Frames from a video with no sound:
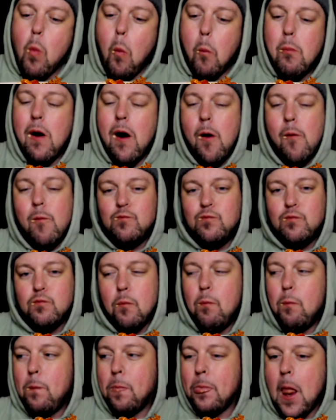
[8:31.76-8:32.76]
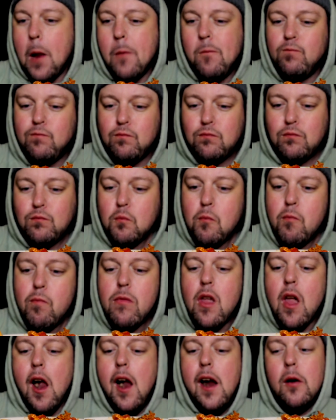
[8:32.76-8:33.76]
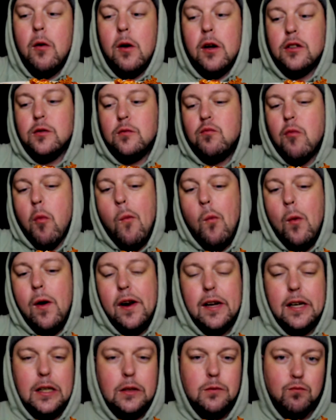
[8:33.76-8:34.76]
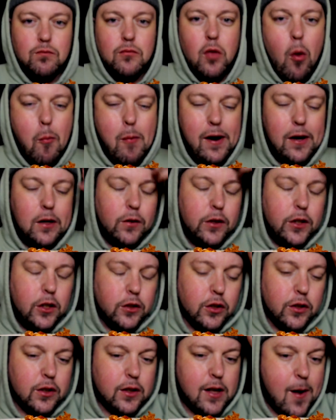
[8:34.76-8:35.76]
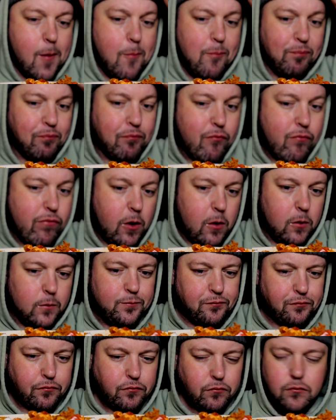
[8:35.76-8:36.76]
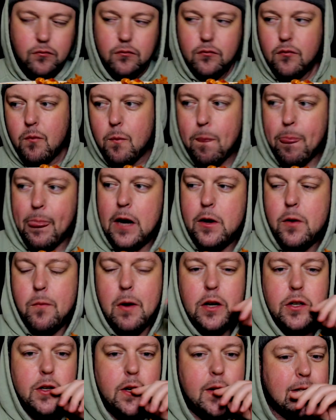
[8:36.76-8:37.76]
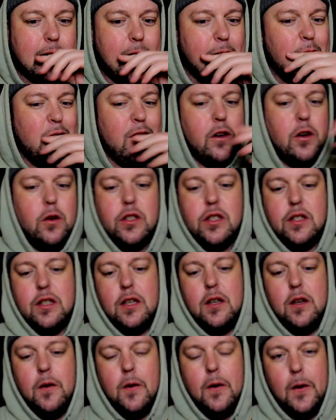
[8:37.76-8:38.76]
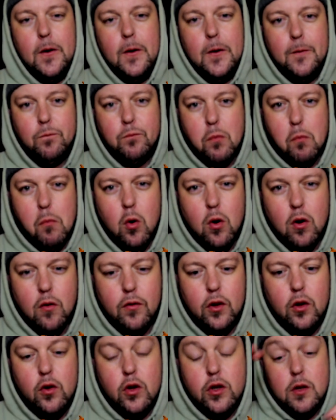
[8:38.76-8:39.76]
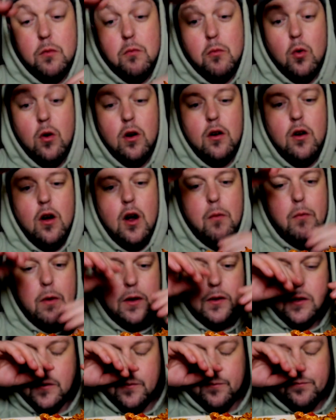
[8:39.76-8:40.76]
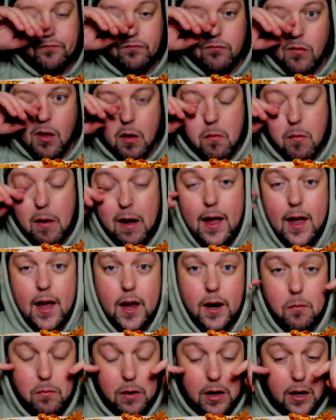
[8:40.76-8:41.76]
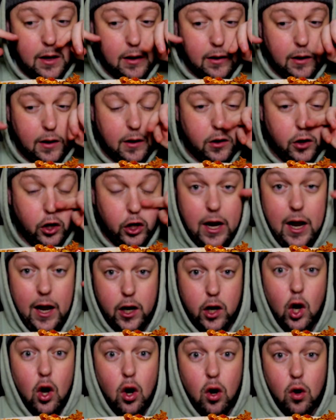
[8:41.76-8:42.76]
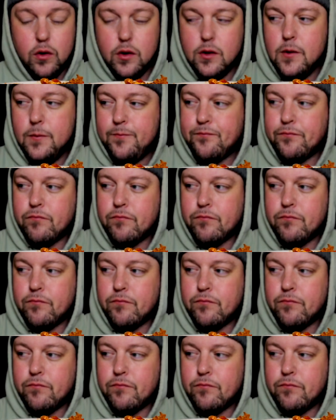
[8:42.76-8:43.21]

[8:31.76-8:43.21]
But anyways, when I make videos like that, depression, anxiety, then you see more views and more comments, my head immediately, it knows.